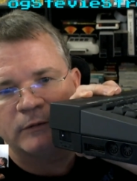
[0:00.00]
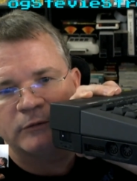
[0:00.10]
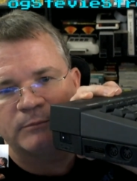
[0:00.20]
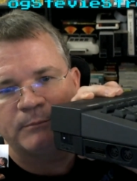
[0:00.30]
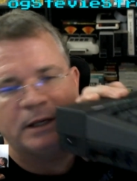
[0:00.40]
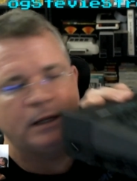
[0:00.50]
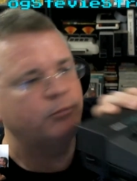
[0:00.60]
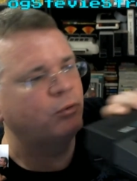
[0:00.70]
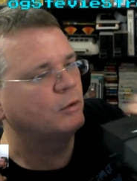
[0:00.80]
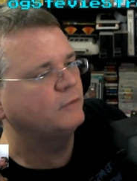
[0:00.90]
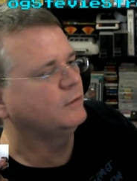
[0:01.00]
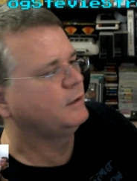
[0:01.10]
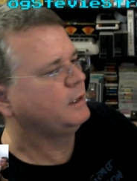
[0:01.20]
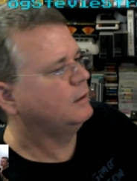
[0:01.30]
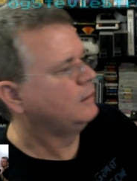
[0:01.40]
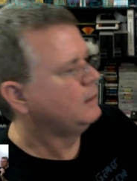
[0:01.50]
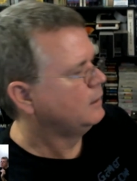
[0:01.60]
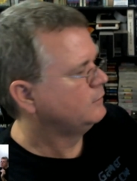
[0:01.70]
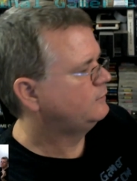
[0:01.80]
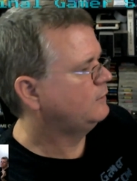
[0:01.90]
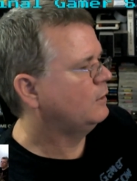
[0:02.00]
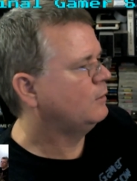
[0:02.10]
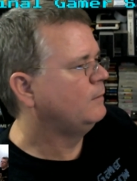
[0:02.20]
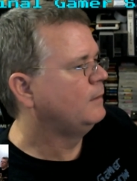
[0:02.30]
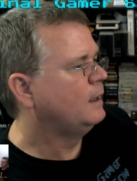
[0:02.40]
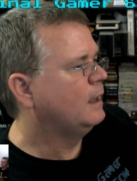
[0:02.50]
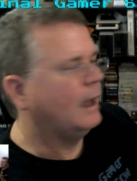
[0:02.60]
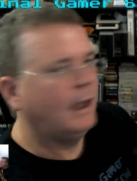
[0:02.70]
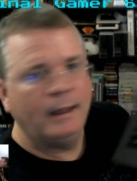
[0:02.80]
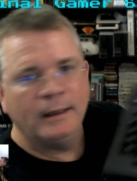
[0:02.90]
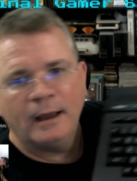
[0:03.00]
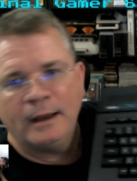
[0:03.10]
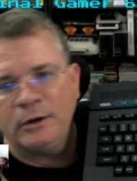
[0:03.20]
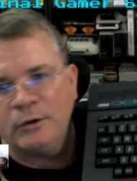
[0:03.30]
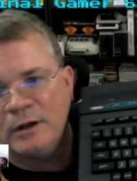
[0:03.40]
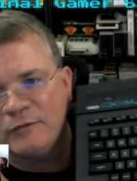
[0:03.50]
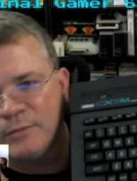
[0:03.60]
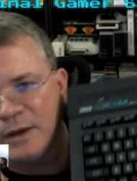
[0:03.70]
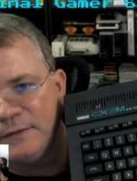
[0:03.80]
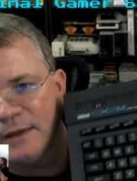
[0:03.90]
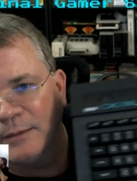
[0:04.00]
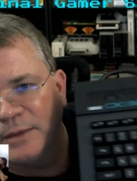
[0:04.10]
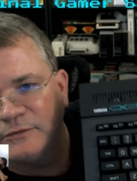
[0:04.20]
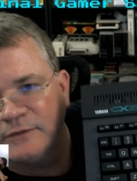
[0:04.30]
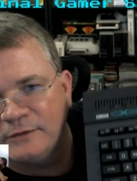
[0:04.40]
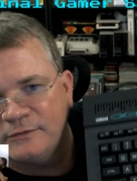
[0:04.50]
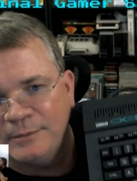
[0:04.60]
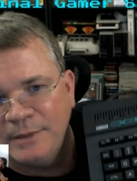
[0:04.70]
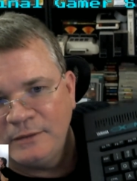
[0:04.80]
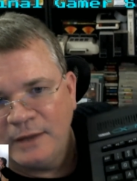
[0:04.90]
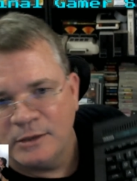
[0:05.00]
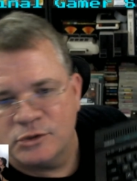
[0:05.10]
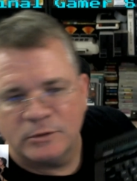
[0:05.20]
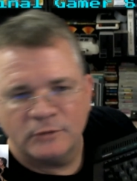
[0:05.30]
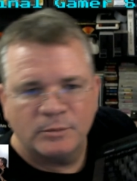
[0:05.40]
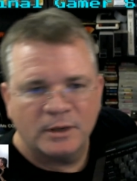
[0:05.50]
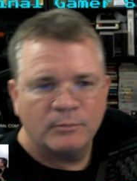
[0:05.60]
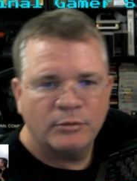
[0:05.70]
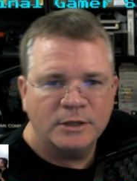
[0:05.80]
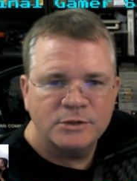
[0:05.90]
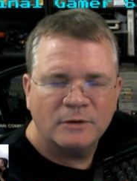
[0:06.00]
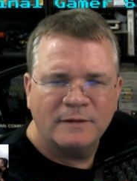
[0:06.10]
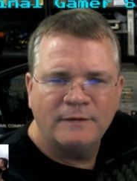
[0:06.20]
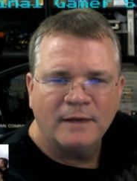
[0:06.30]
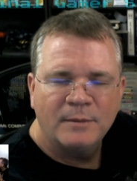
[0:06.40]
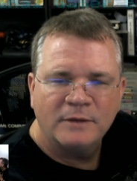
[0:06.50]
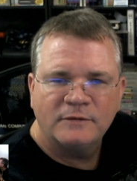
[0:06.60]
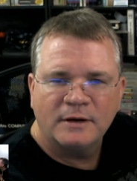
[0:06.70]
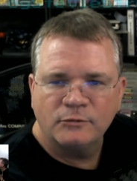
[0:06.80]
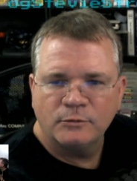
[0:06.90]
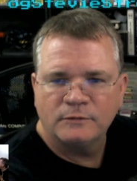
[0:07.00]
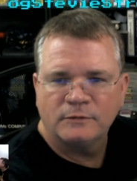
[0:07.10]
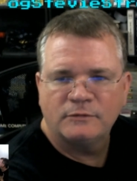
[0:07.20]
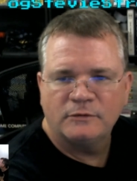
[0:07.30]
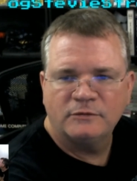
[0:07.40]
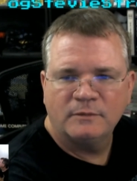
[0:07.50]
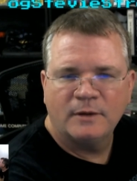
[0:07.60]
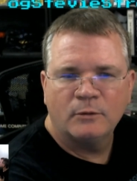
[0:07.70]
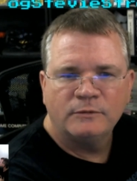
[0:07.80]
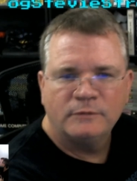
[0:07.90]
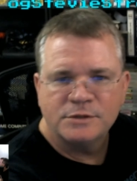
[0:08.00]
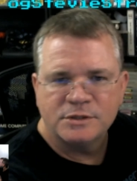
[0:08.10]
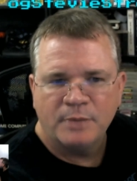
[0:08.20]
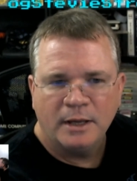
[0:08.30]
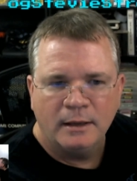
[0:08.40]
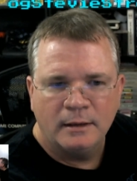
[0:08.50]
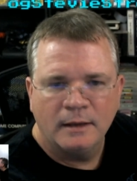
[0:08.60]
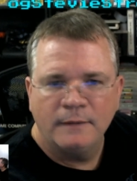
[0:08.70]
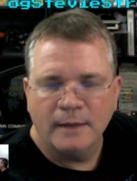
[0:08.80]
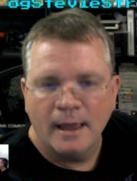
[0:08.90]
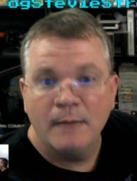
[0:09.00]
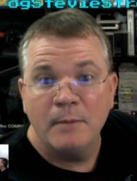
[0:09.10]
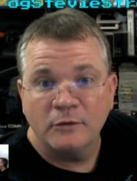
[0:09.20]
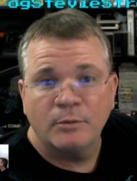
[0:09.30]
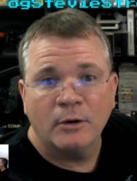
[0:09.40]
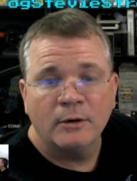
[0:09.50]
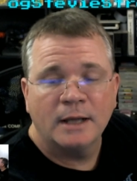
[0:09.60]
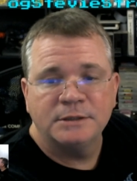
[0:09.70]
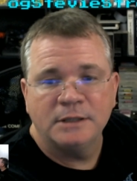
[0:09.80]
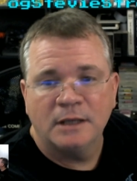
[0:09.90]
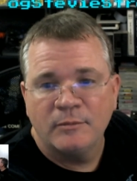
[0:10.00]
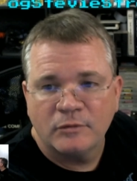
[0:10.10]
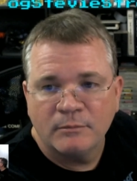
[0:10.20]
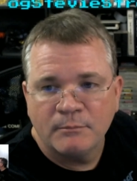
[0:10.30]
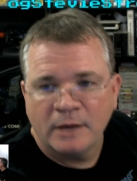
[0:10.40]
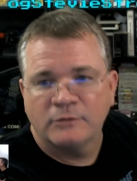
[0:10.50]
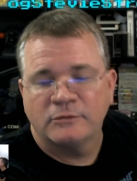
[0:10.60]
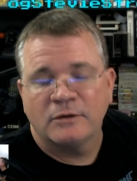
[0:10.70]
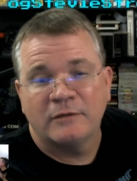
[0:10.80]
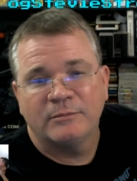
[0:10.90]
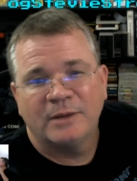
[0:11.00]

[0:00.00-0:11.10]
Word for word: There's MIDI ports on here. So I know enough about the MSX to be dangerous, but I'm pretty sure that the MSX was a system that was in Japan, and the MS part actually comes from Microsoft.